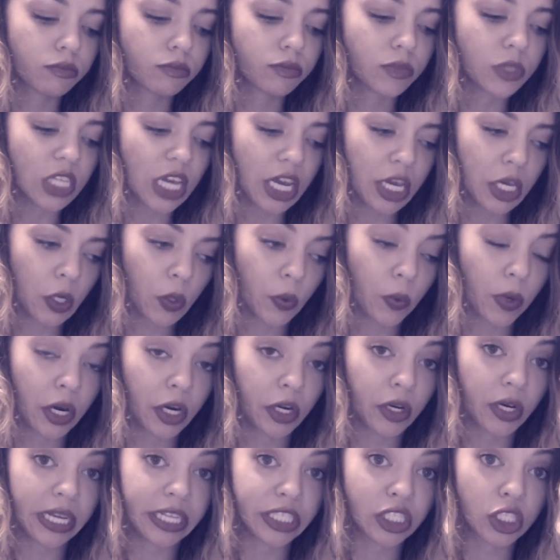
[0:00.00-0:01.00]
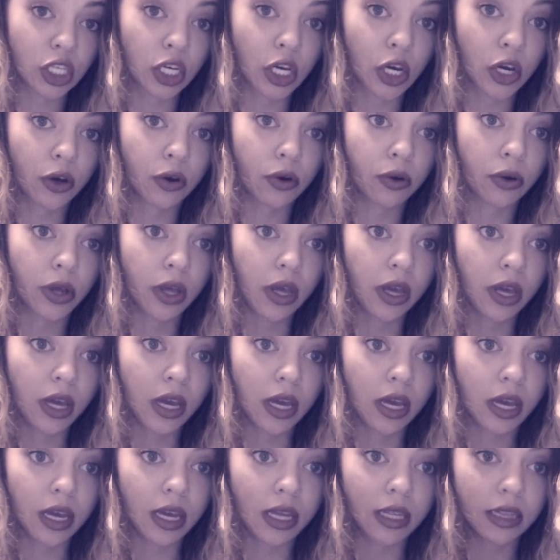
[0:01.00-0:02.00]
take you where you need to go.
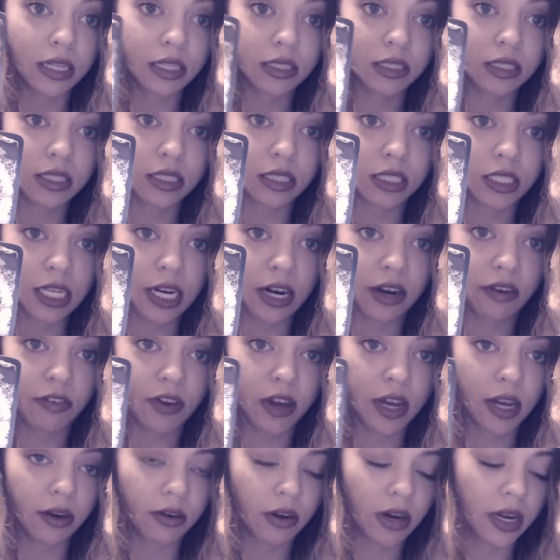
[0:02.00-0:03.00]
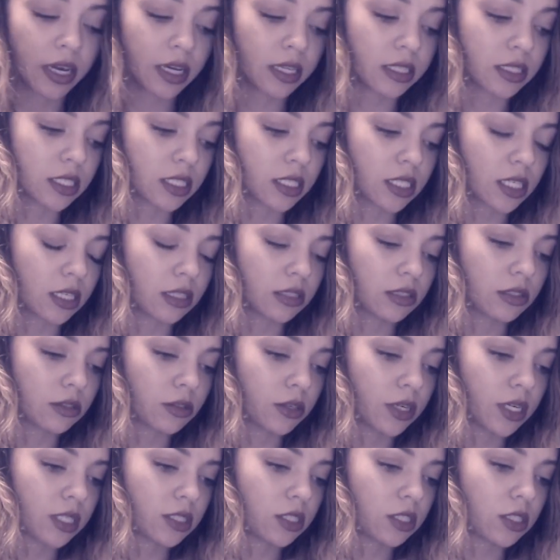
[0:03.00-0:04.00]
And this is terrifying, right? The Ten of
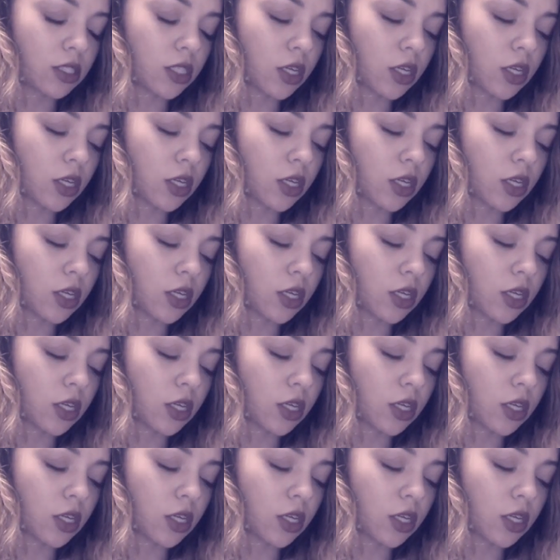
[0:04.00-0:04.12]
Swords.